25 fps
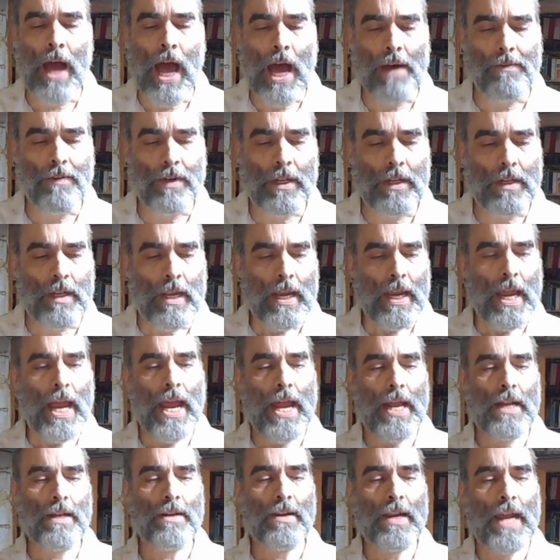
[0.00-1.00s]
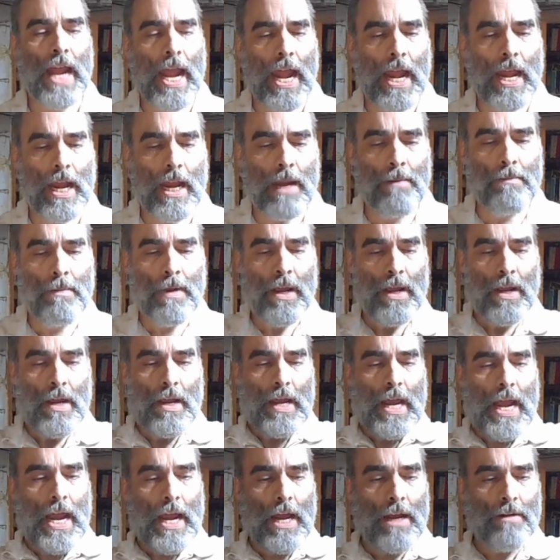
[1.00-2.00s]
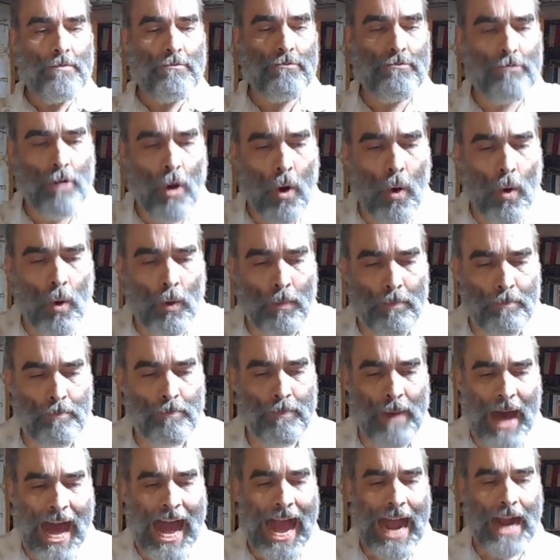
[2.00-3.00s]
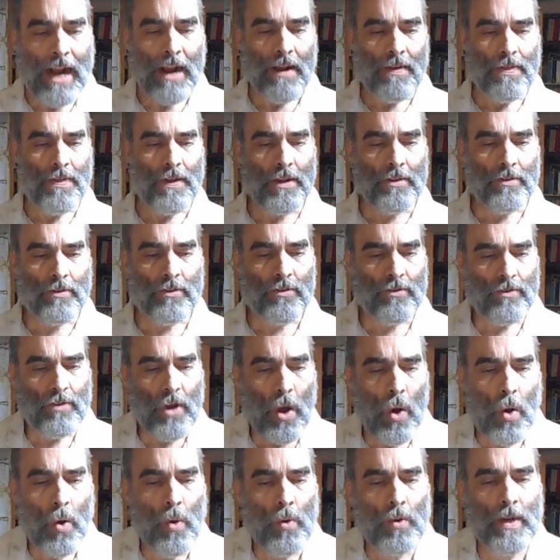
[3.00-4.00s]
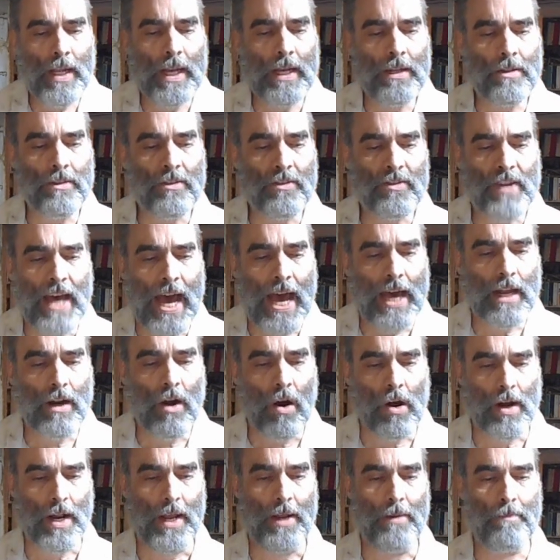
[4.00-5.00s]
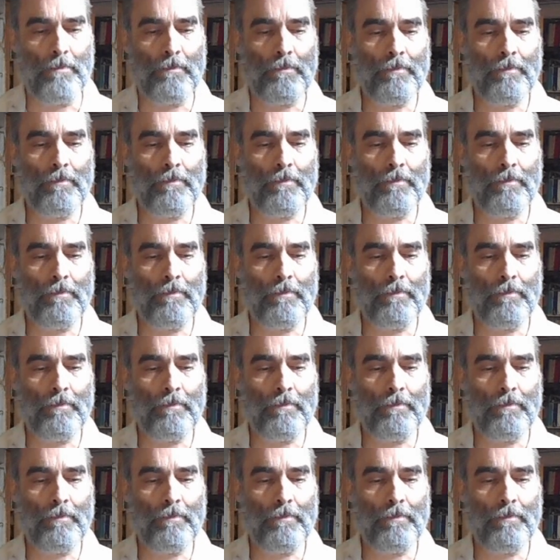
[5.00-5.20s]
heaven and came and rolled back the stone and sat on it.